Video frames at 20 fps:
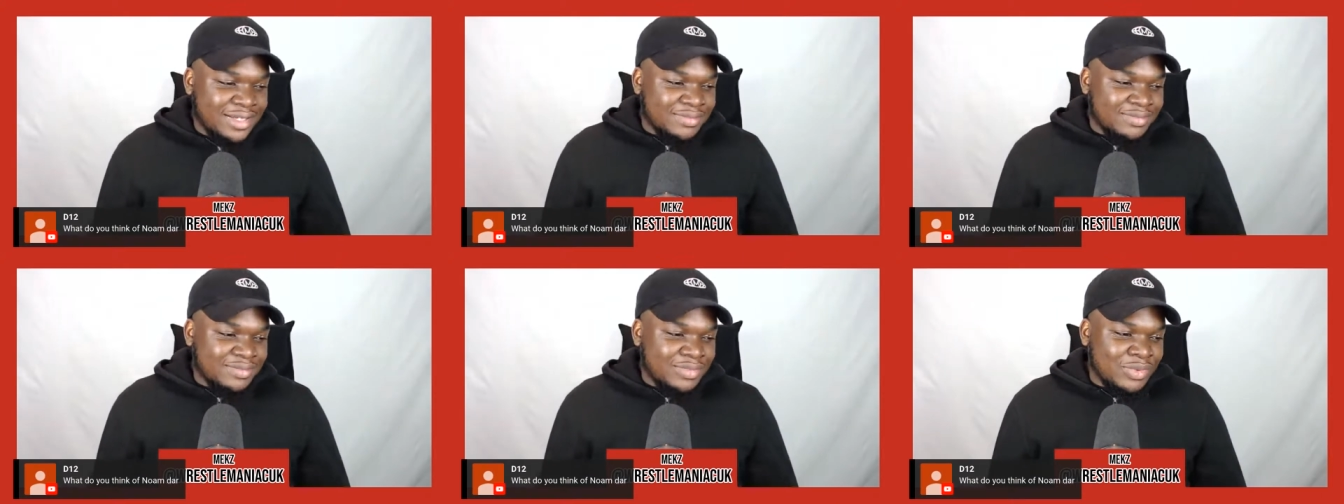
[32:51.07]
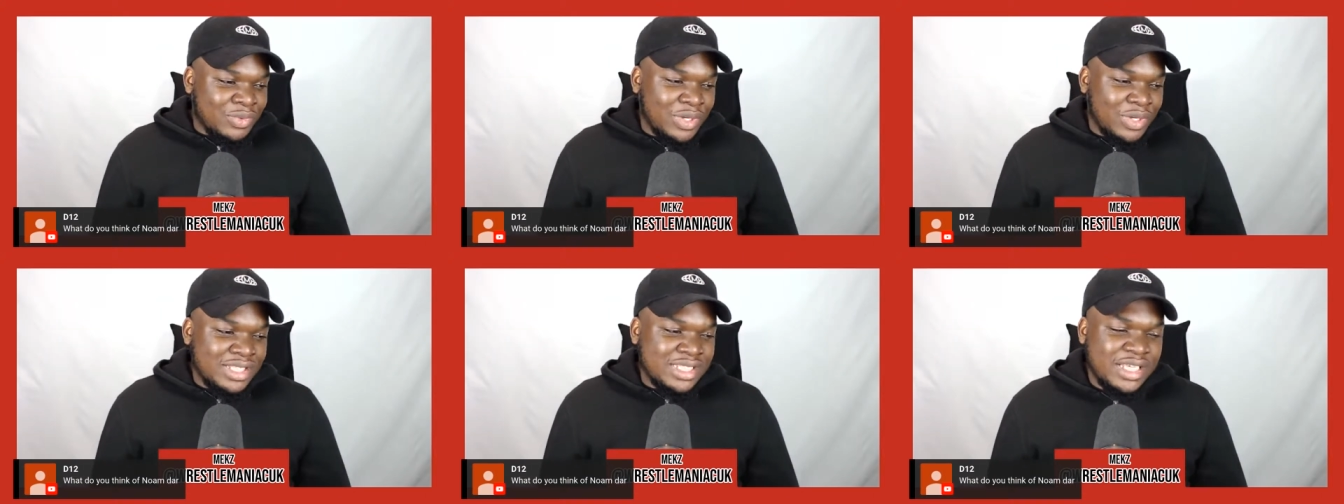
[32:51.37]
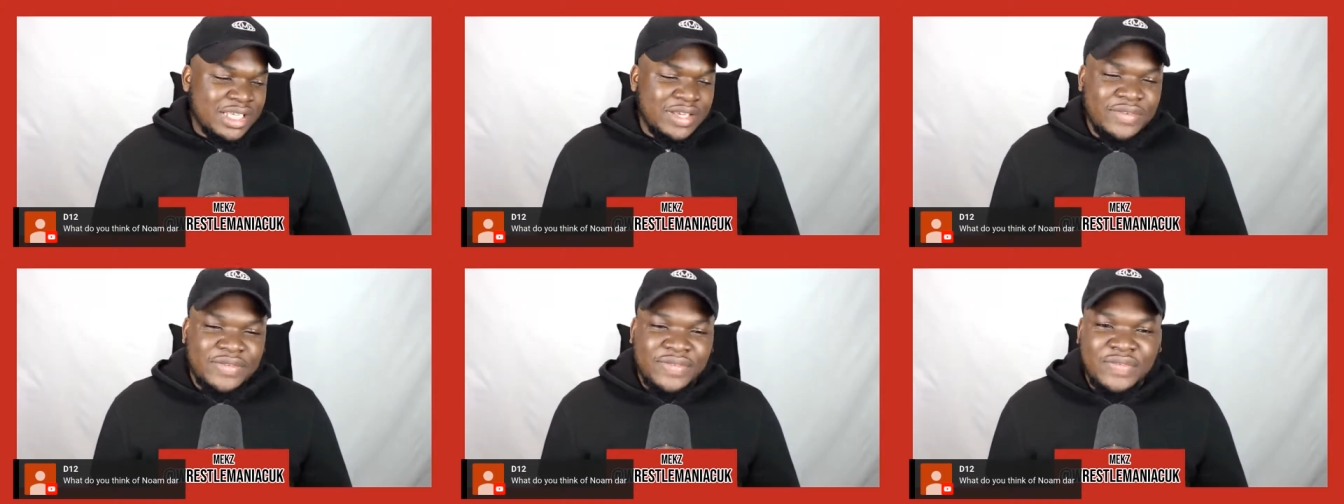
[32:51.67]
What is
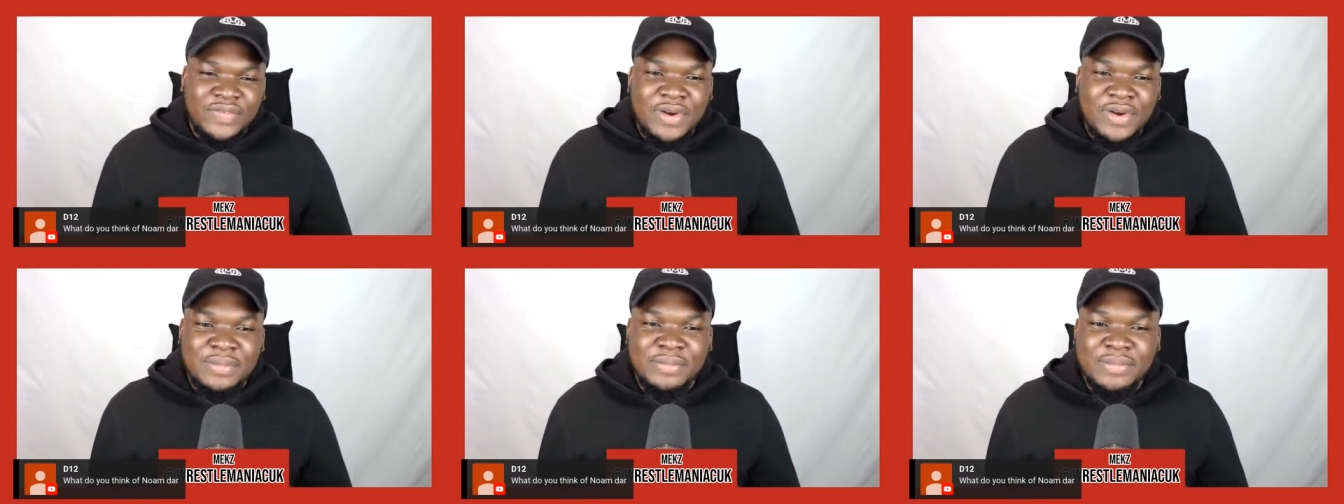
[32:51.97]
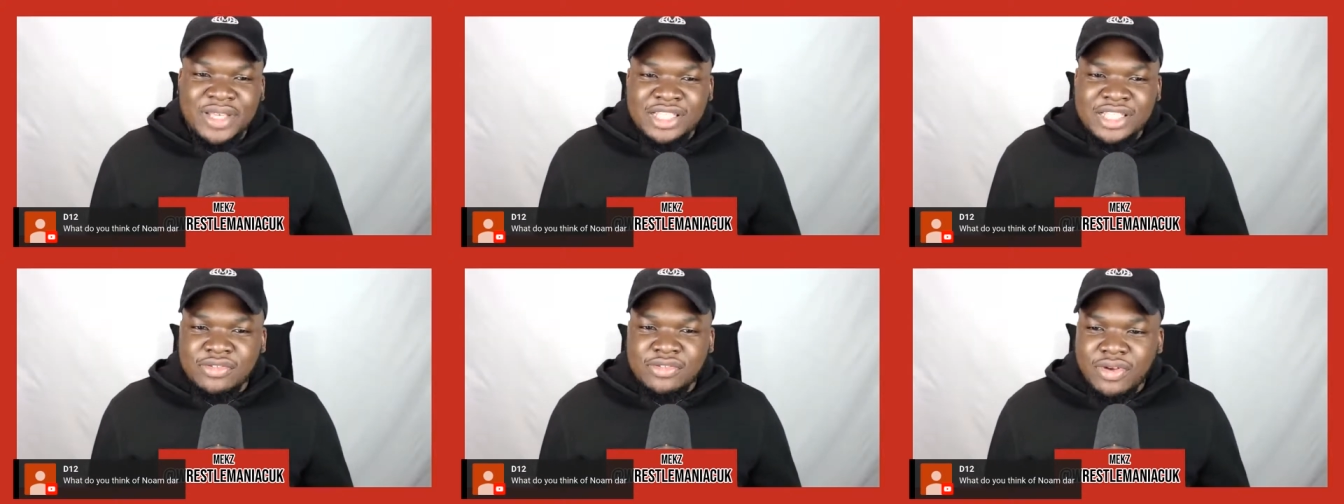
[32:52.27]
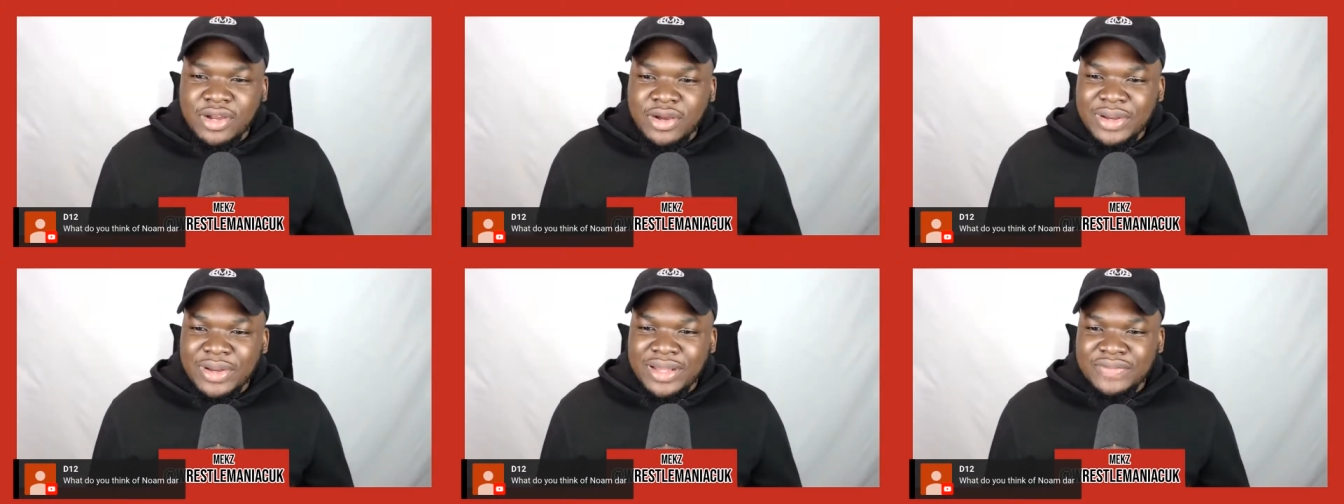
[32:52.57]
he, from
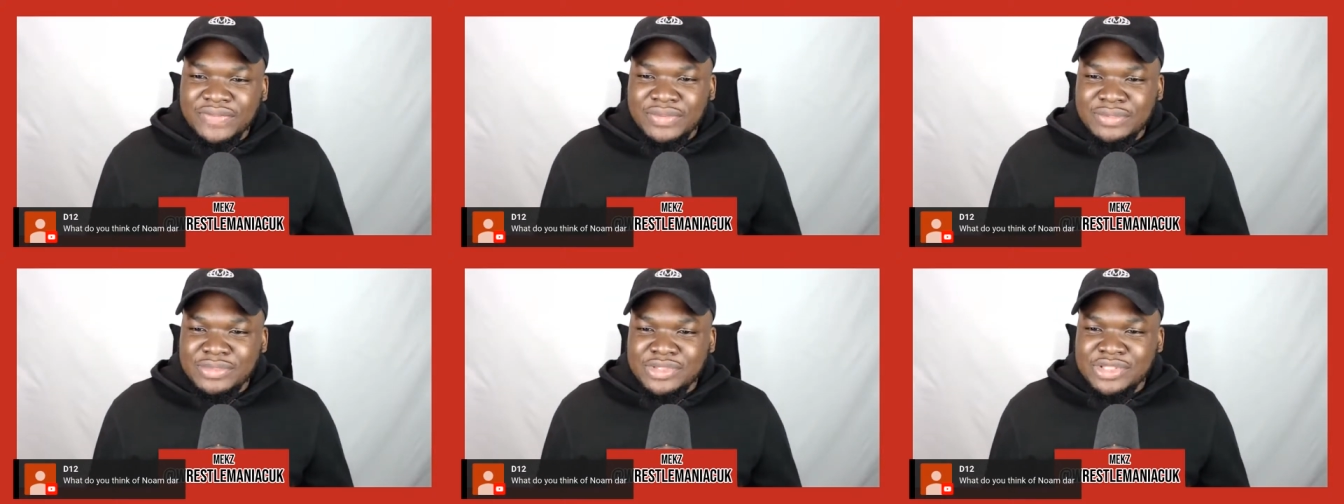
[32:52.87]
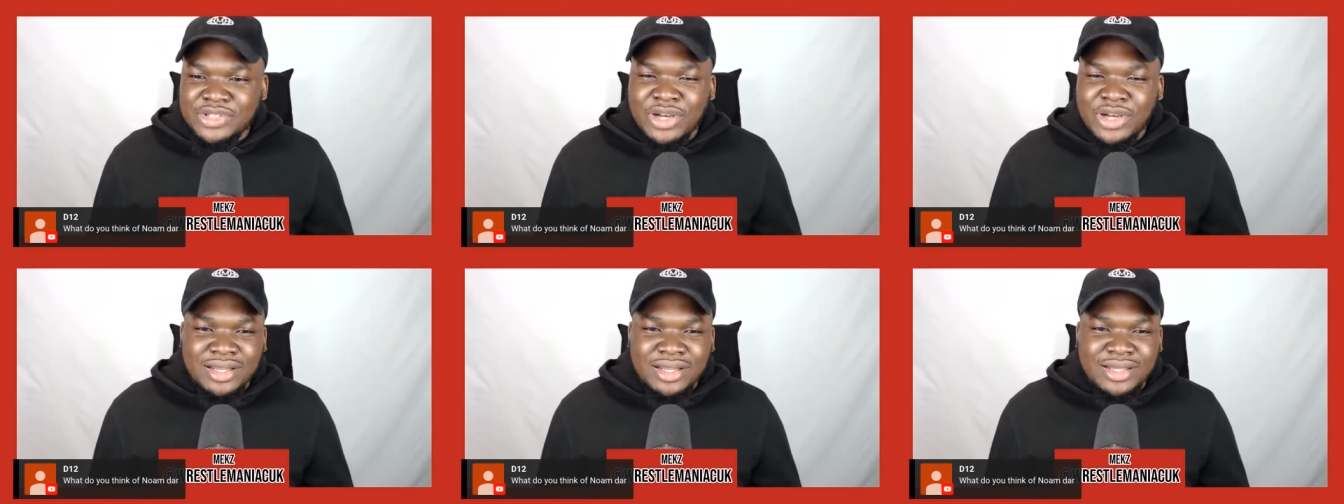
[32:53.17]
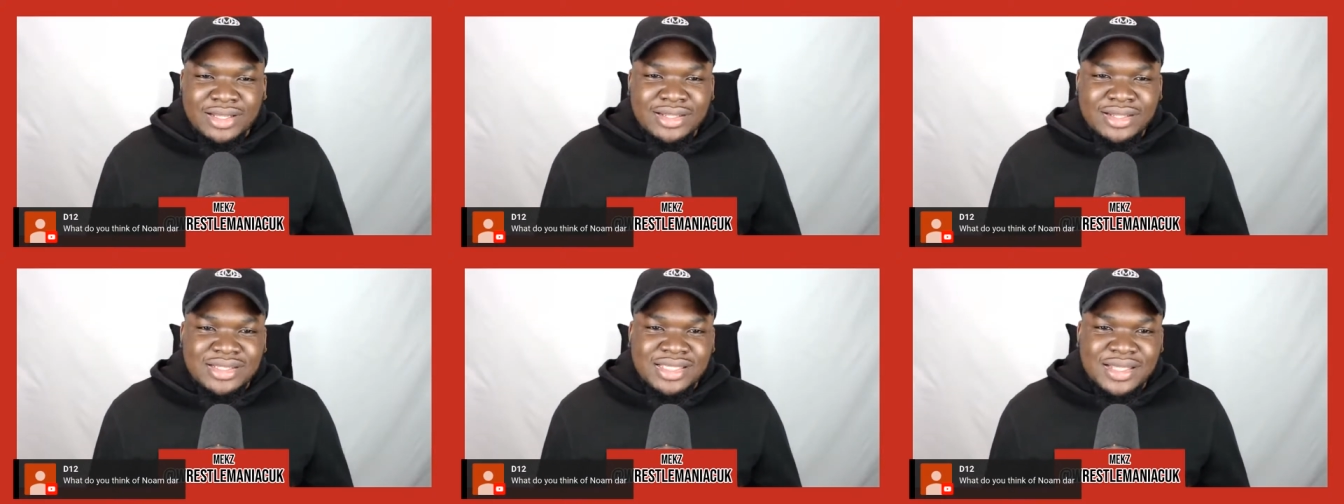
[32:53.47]
Israel and from Scotland
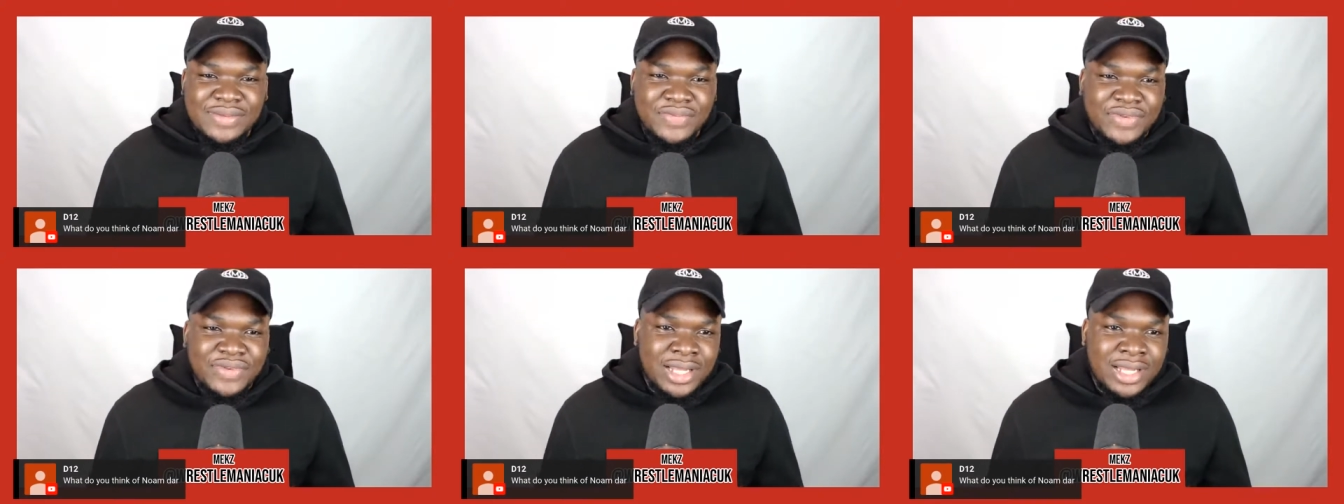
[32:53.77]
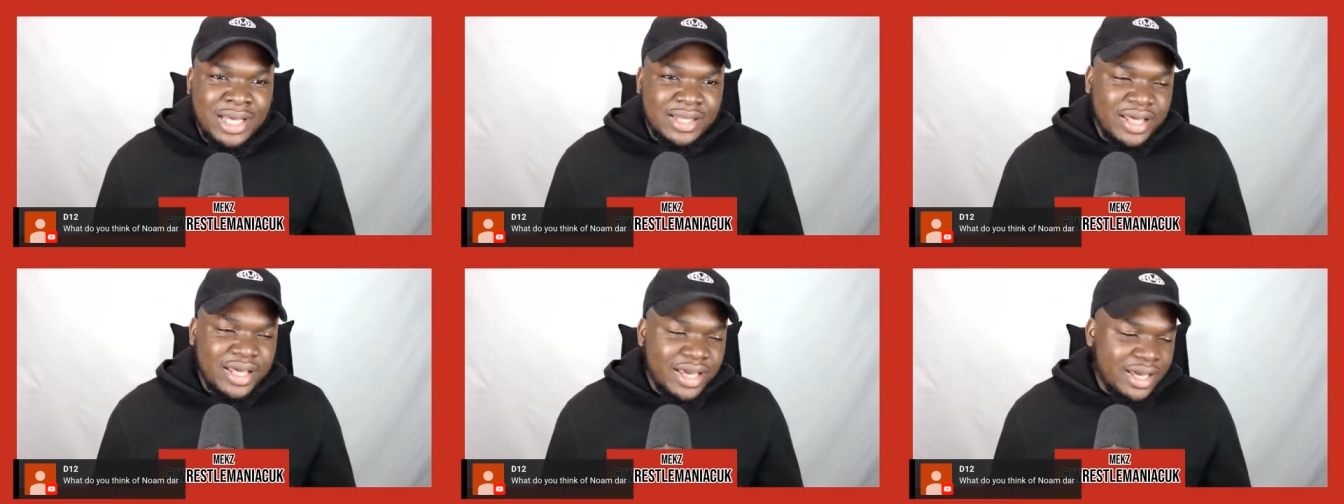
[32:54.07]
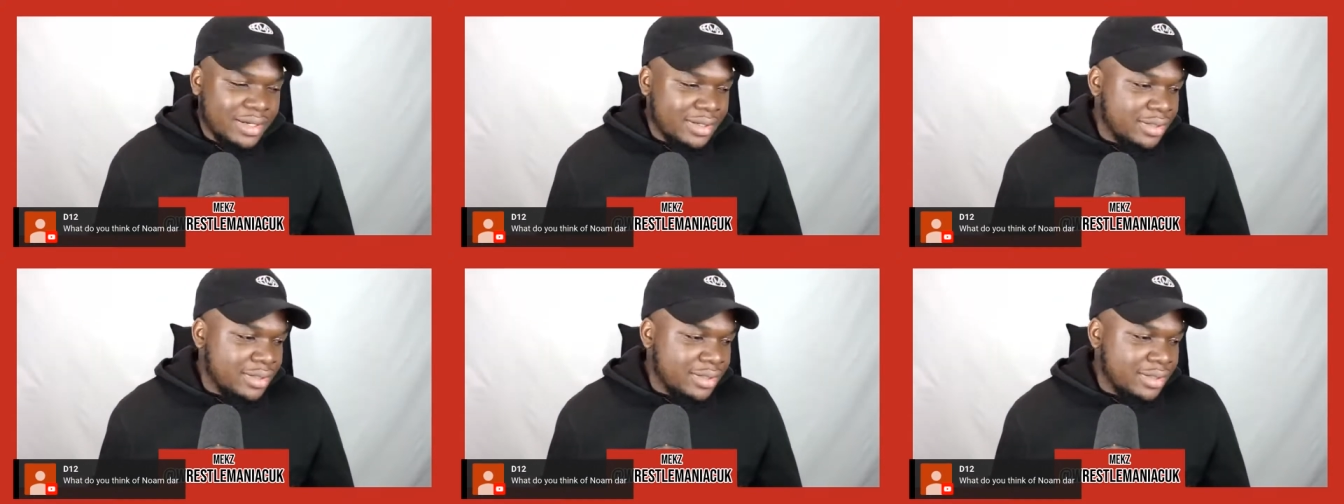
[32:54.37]
or something like that?